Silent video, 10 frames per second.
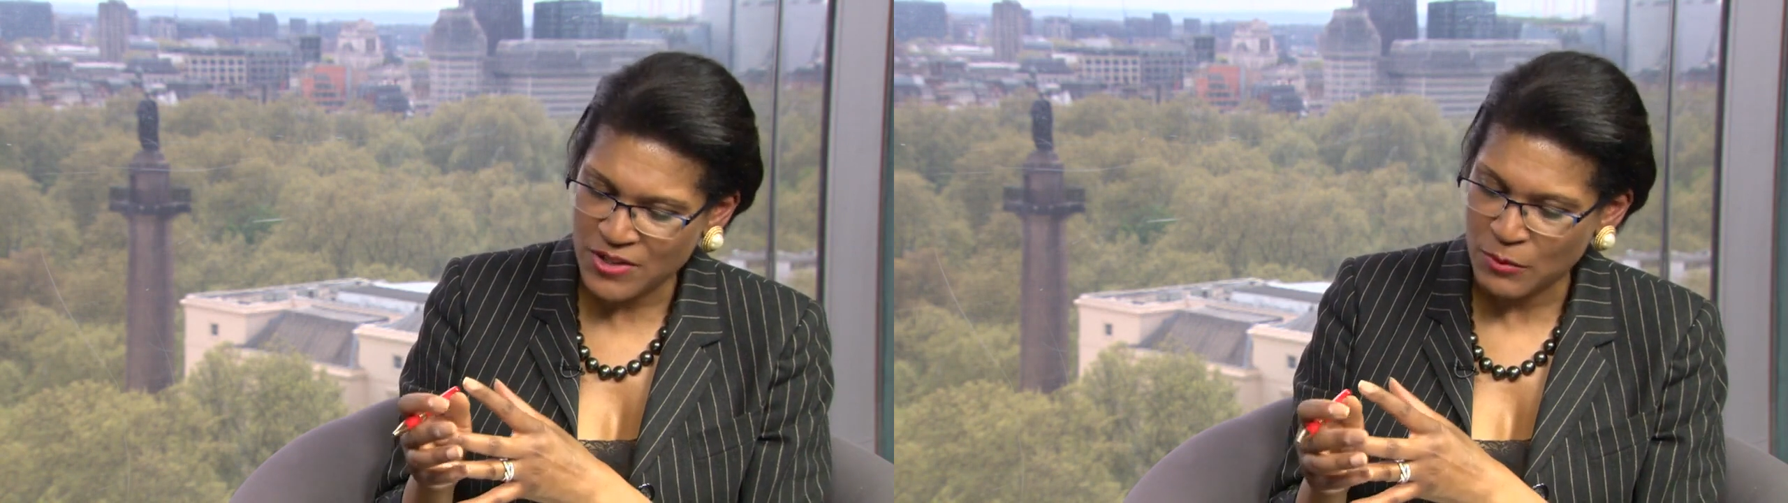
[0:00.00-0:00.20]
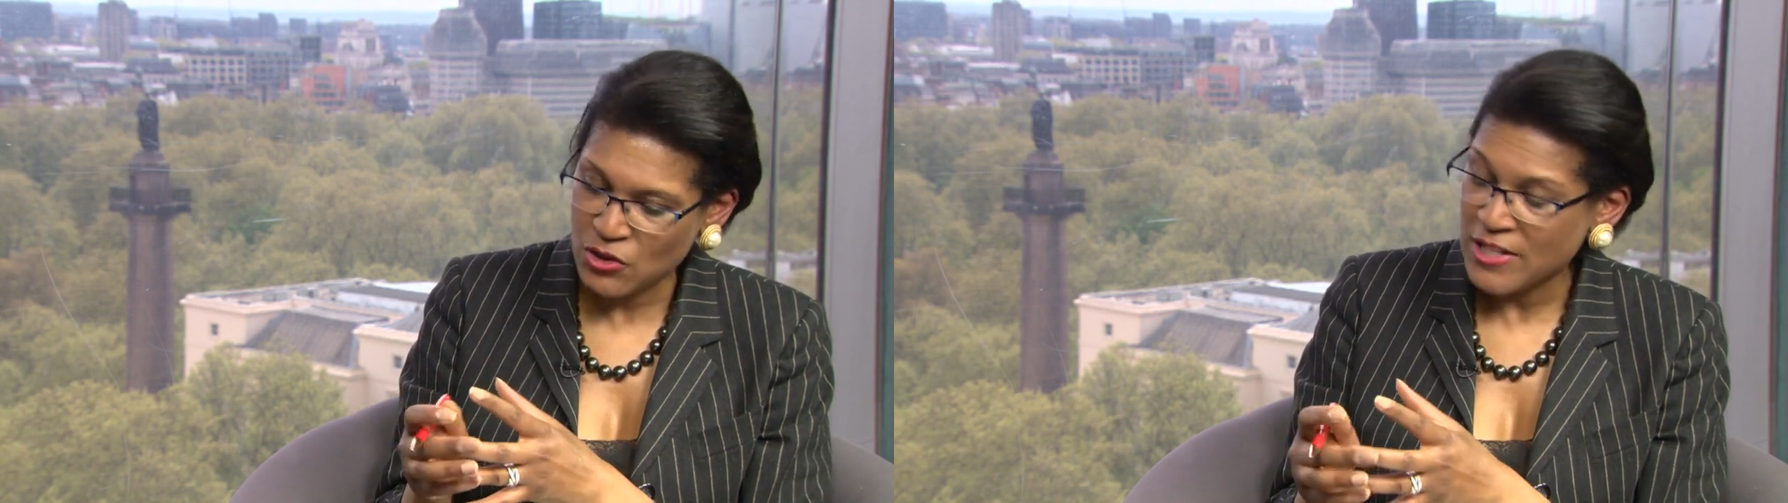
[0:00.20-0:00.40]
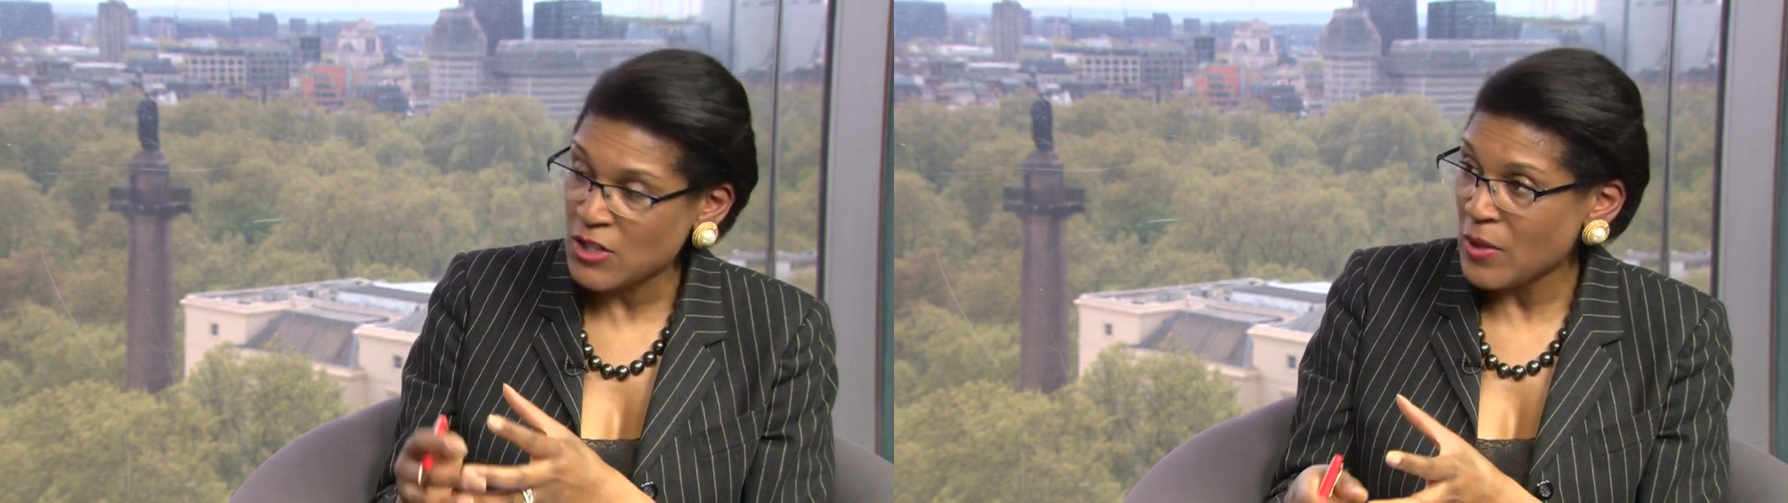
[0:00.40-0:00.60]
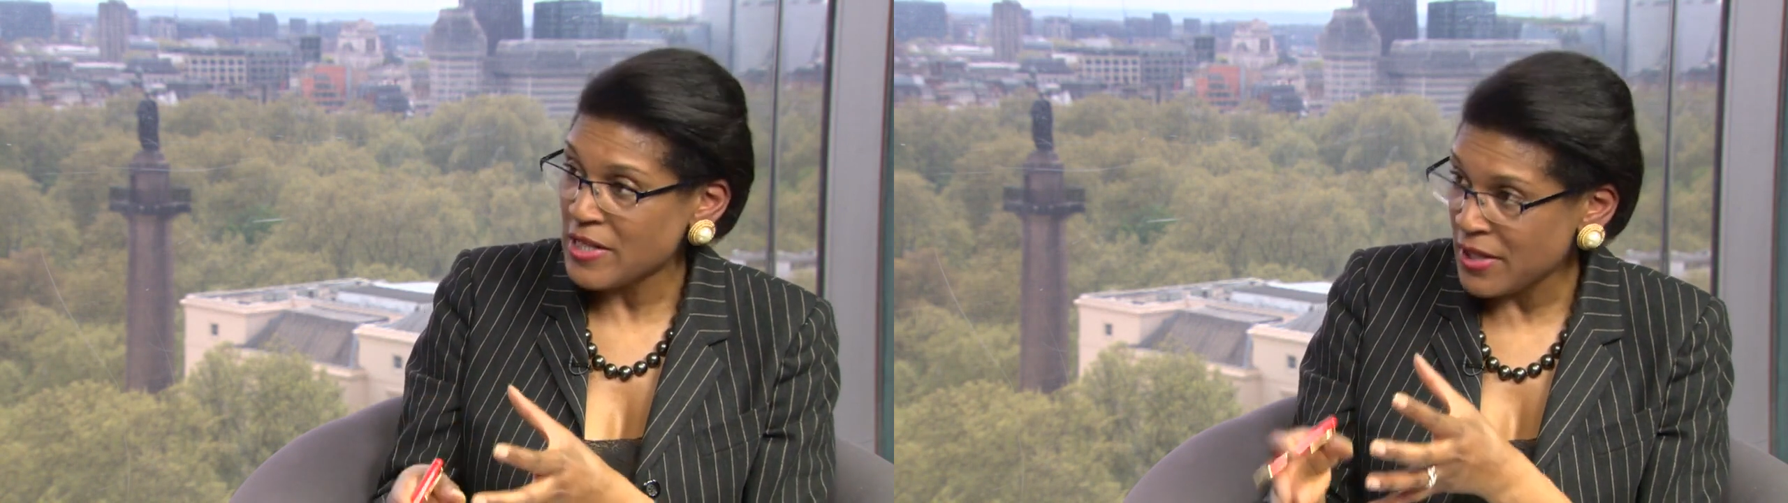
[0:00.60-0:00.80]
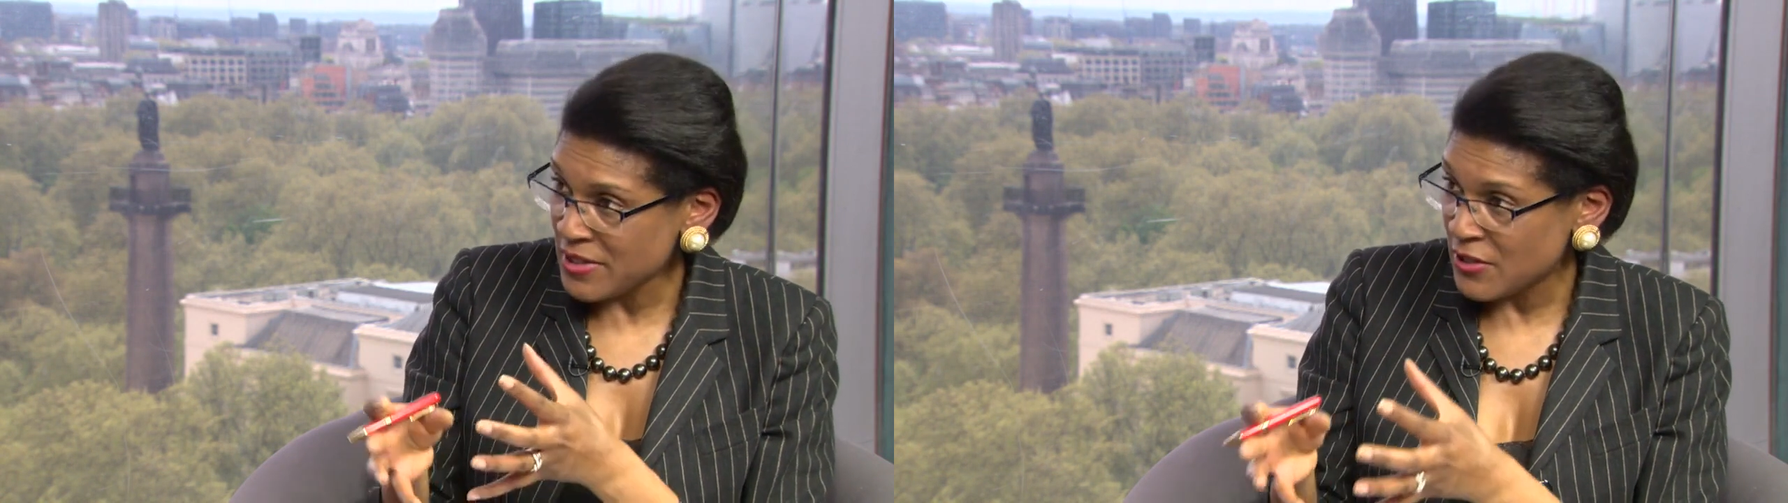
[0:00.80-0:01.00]
which leads quite
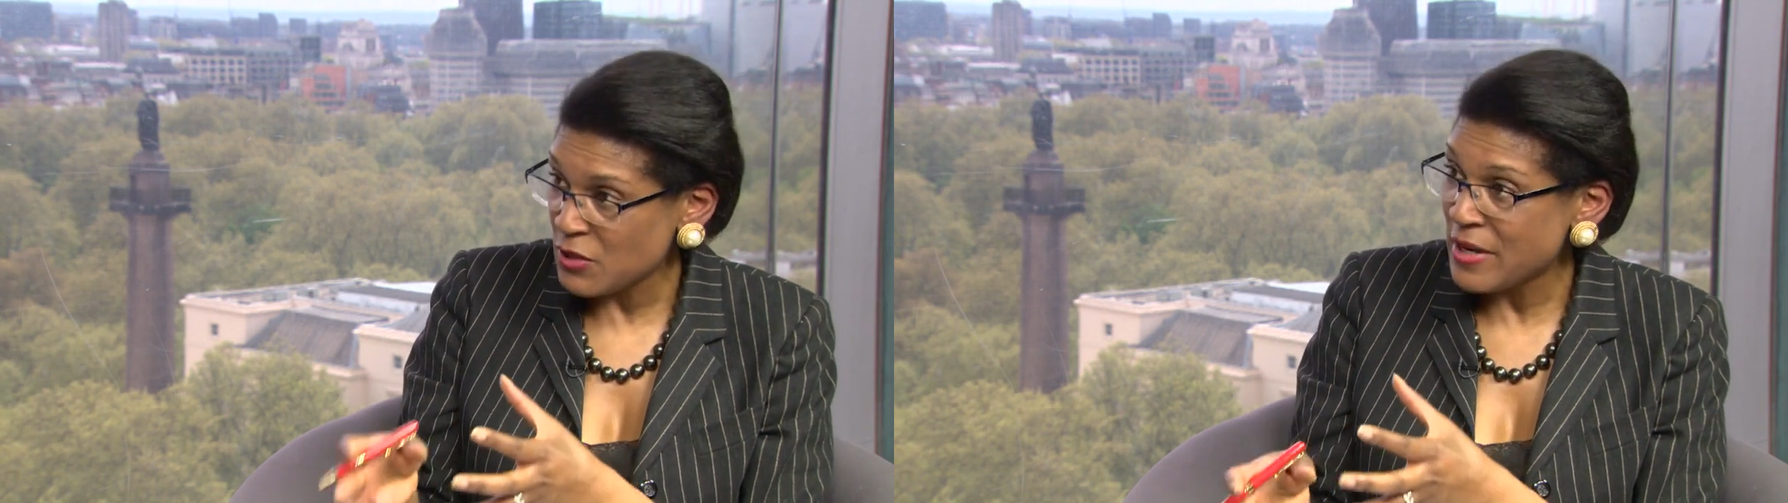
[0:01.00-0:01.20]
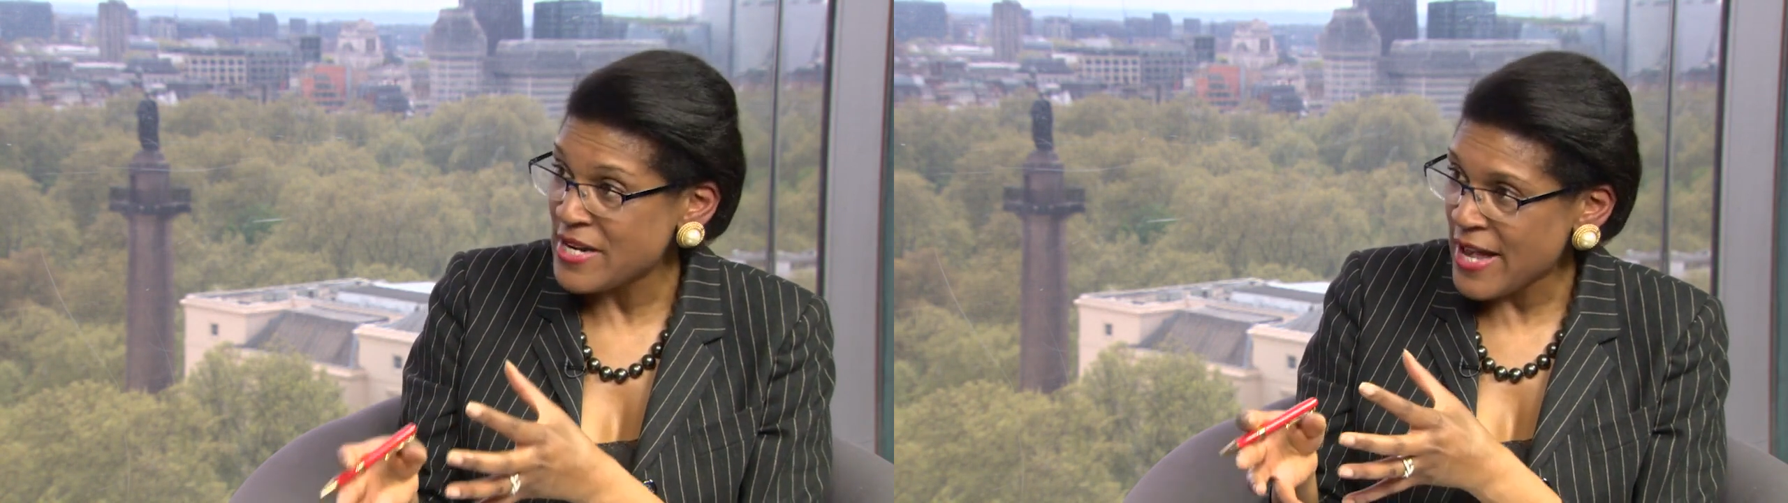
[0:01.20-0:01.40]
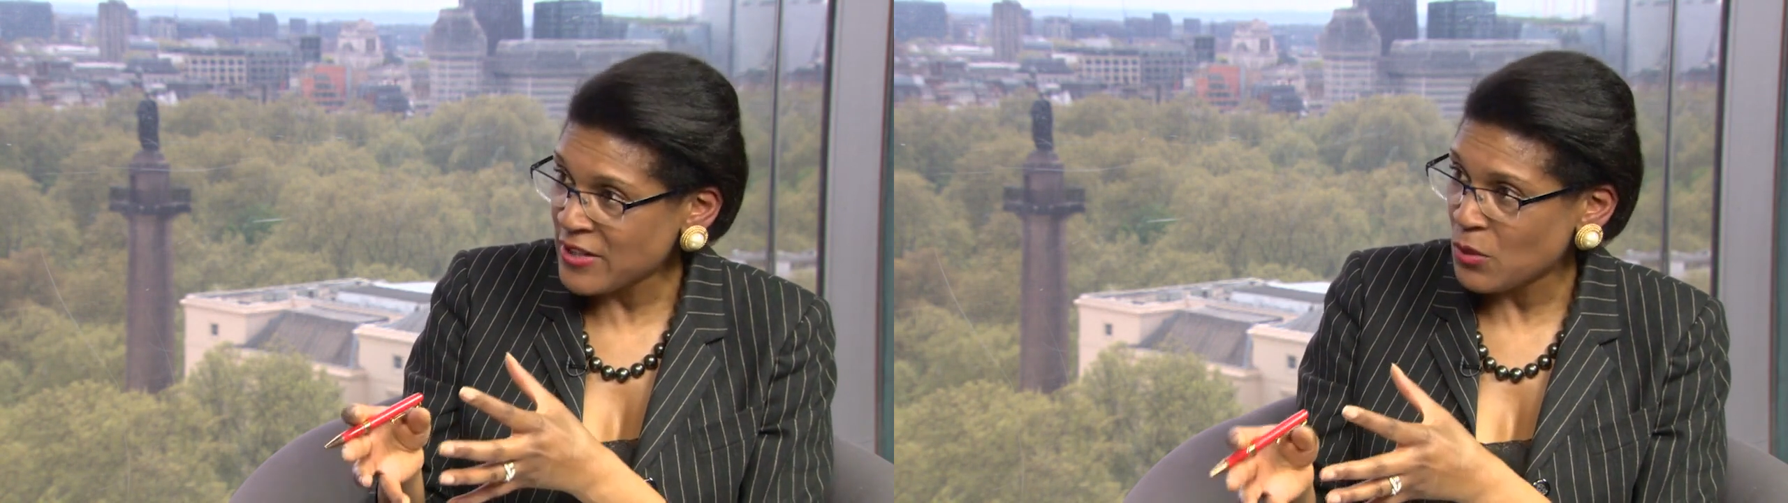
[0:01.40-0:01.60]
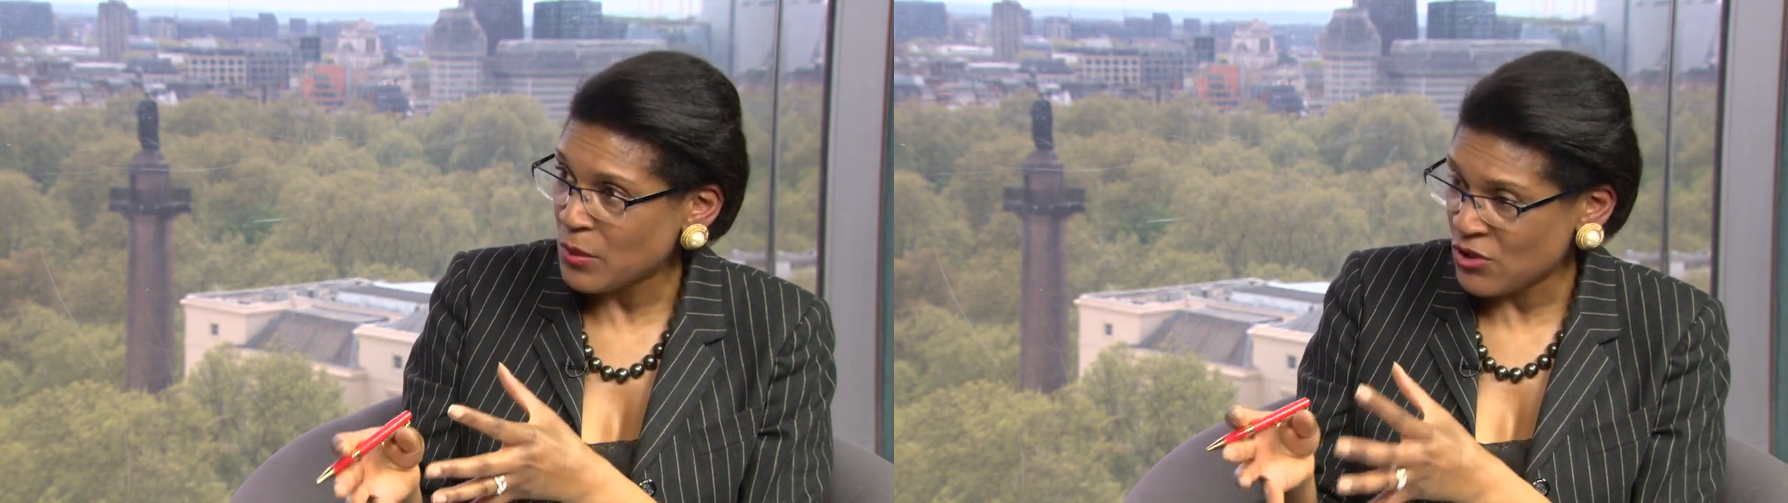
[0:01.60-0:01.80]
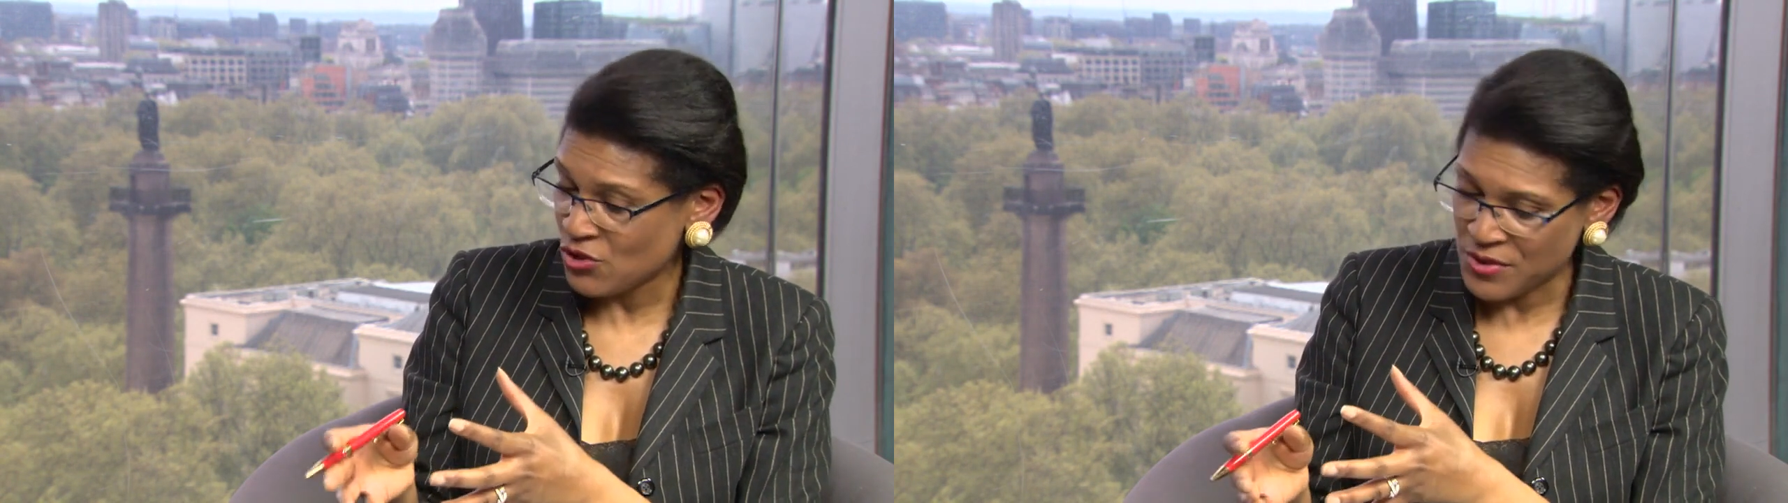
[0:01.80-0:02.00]
nicely to my next
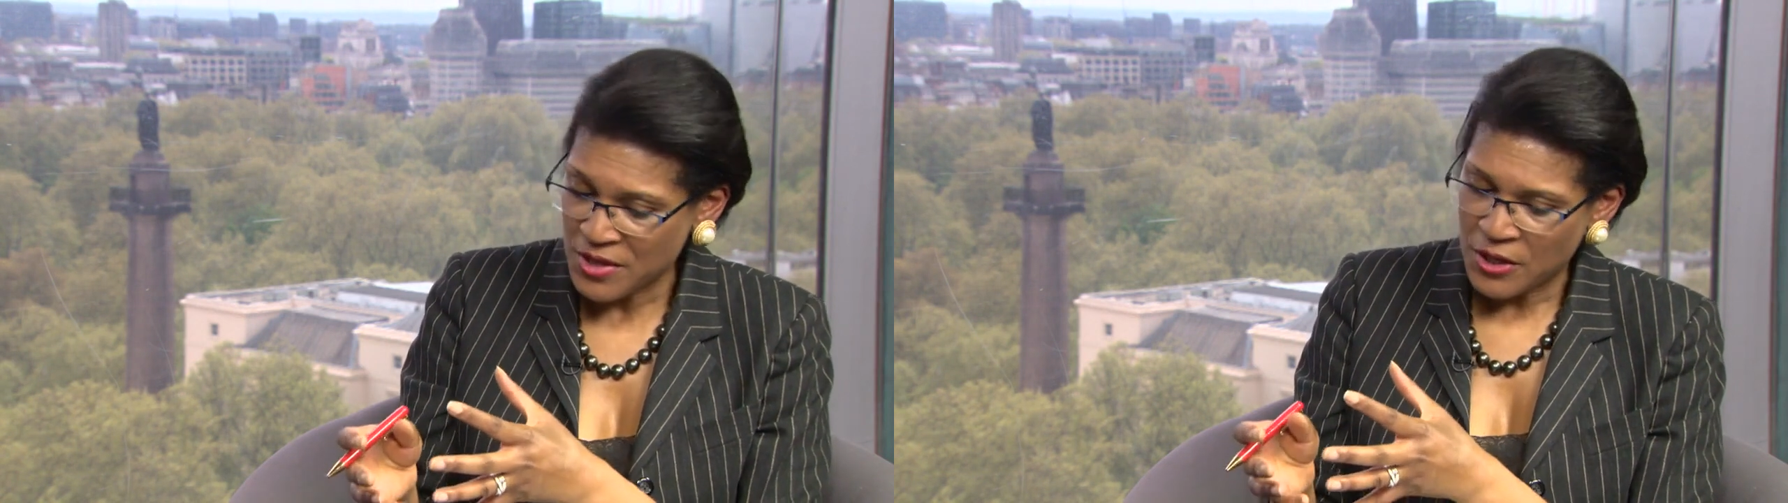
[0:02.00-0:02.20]
question,